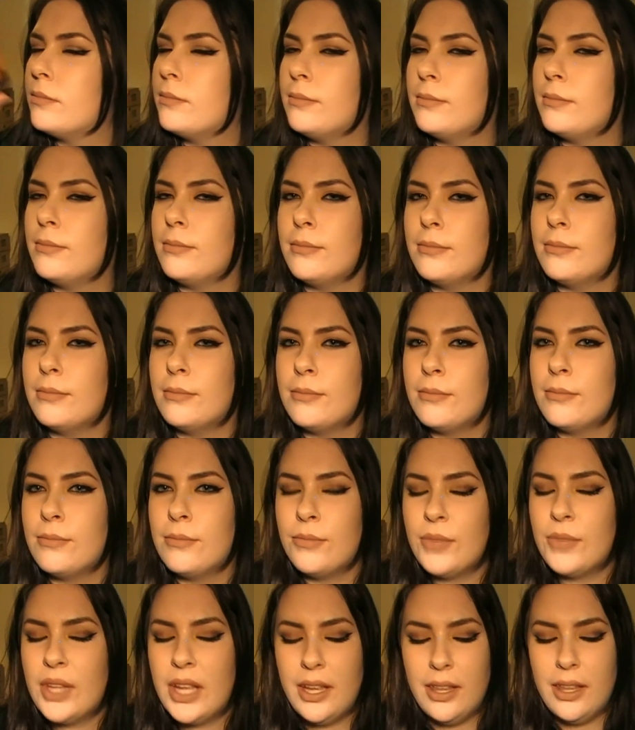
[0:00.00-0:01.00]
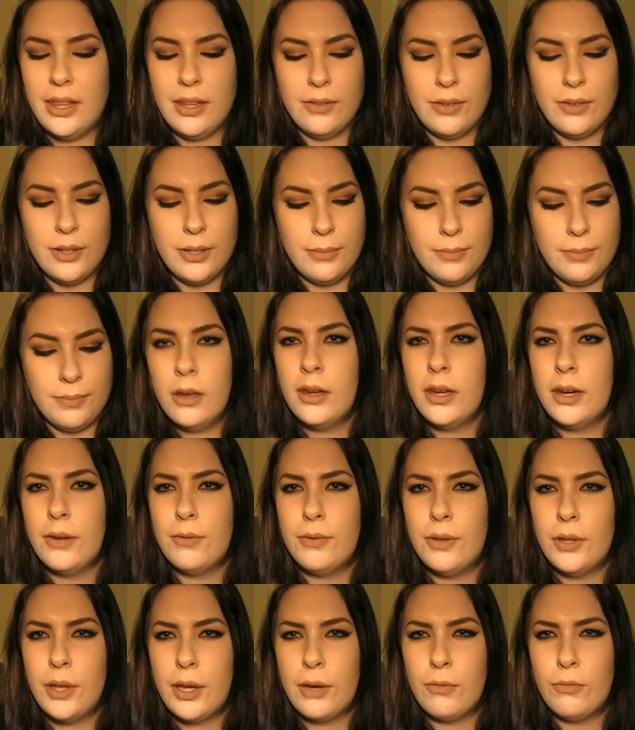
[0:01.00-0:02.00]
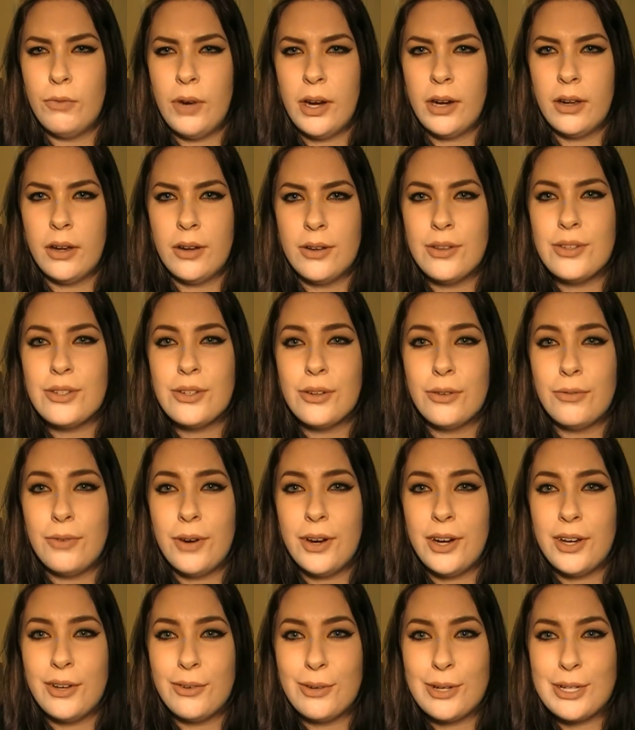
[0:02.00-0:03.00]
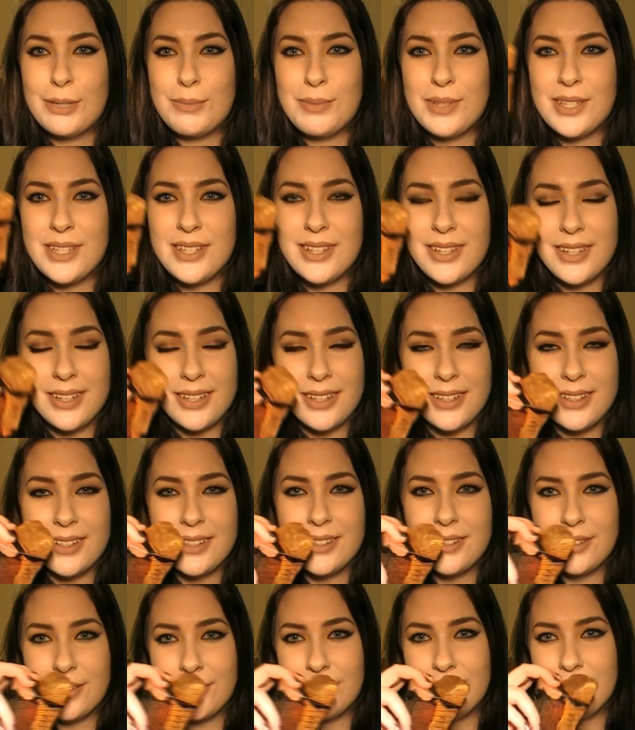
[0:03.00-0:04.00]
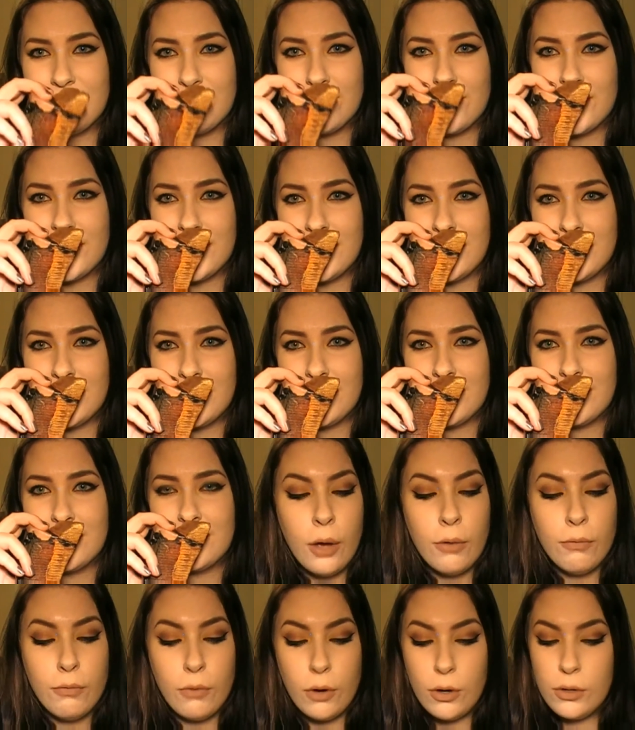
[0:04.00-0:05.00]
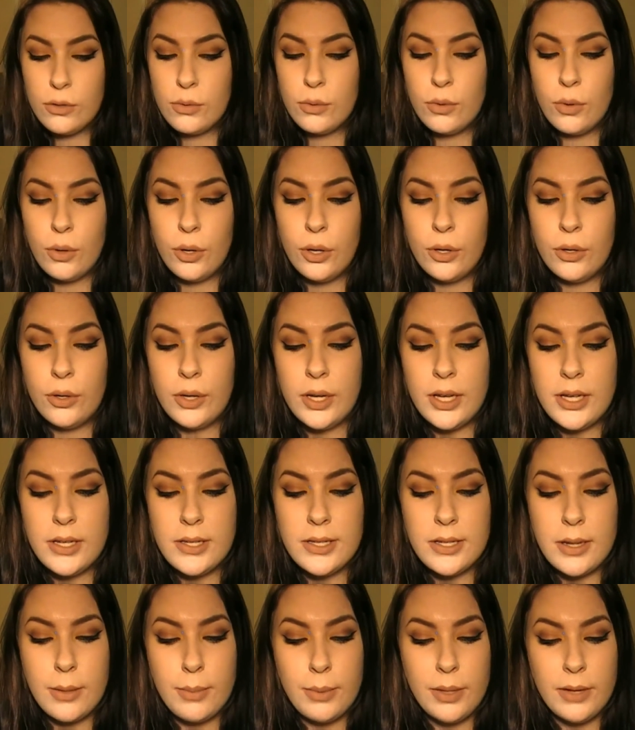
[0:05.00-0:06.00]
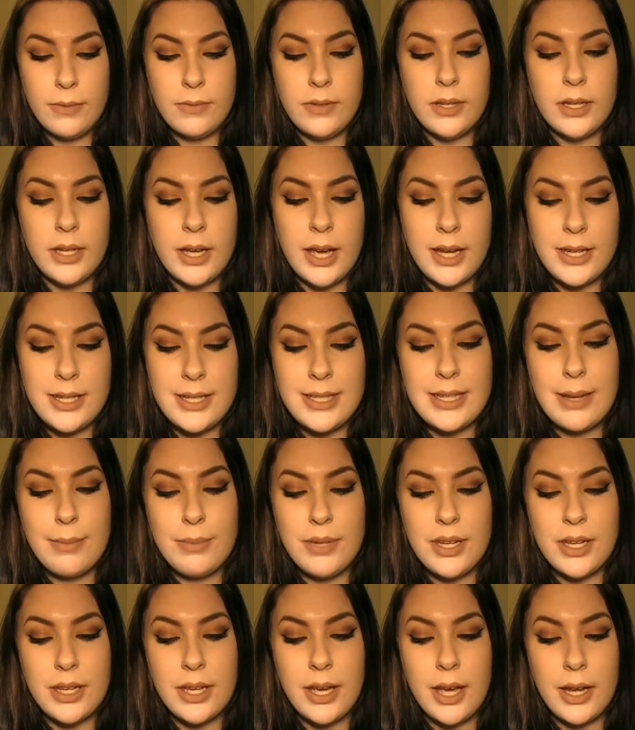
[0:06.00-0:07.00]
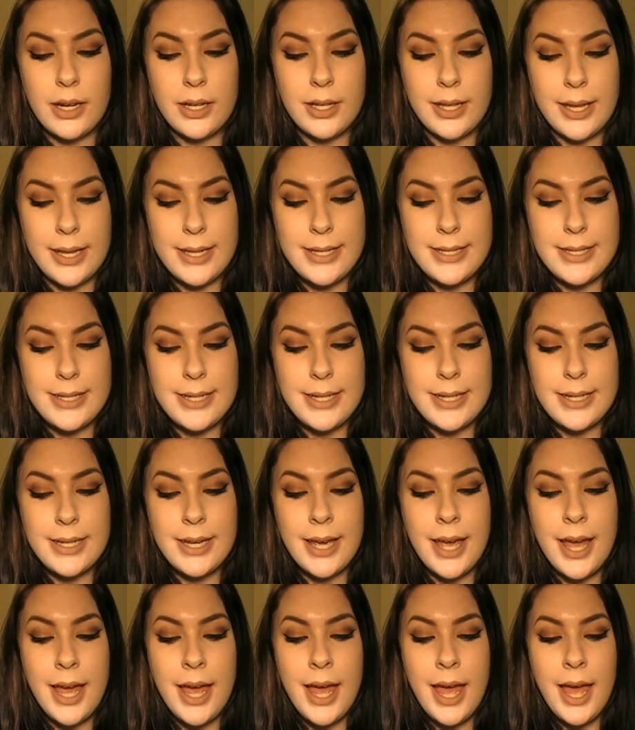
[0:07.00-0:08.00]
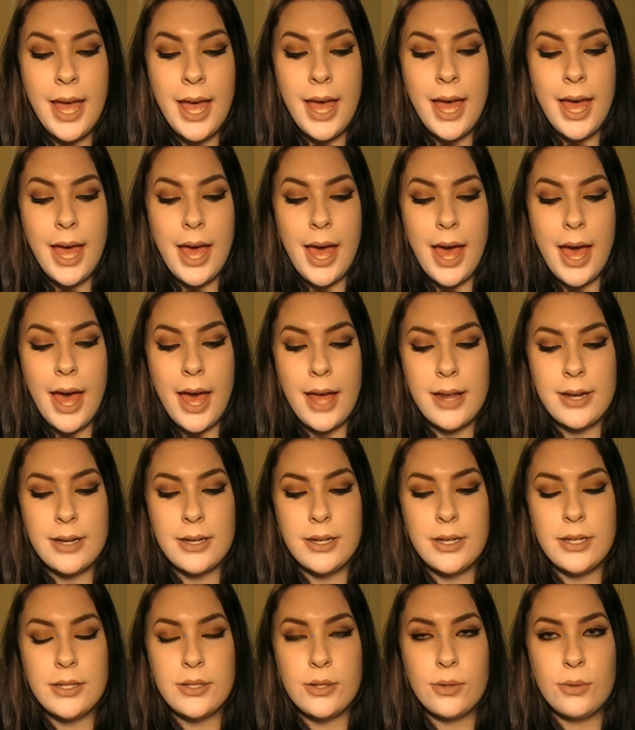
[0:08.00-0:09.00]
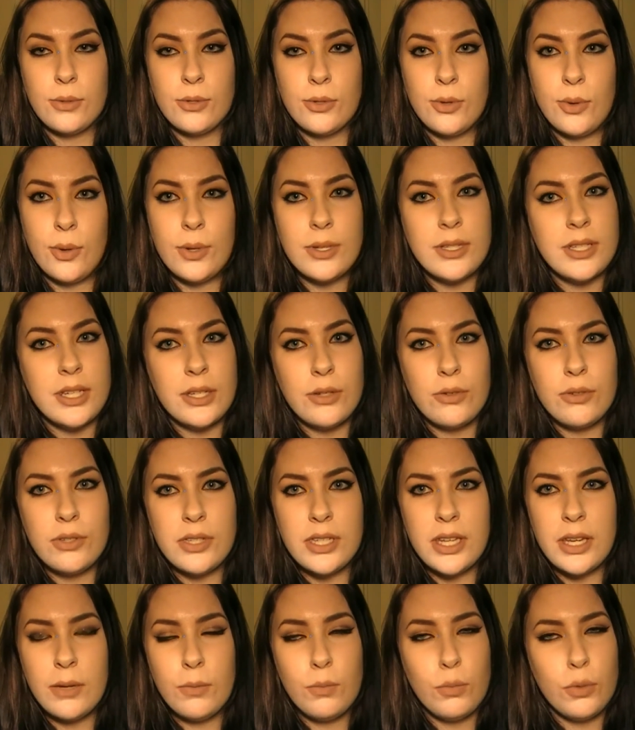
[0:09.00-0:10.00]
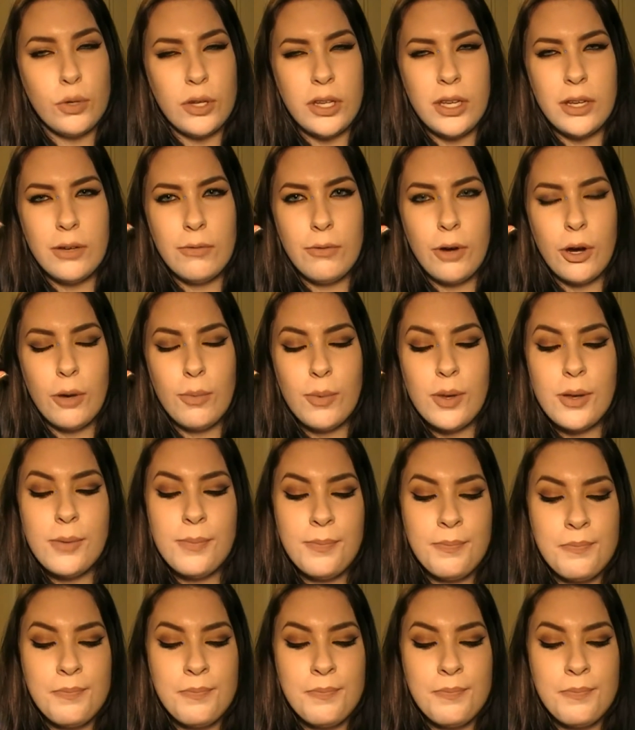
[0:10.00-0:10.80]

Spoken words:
I love it. I feel like red currants are a very Christmas thing, so it's really nice. Rosewood oil is uplifting, antiseptic and cleansing, and is also a citrusy and woody aroma.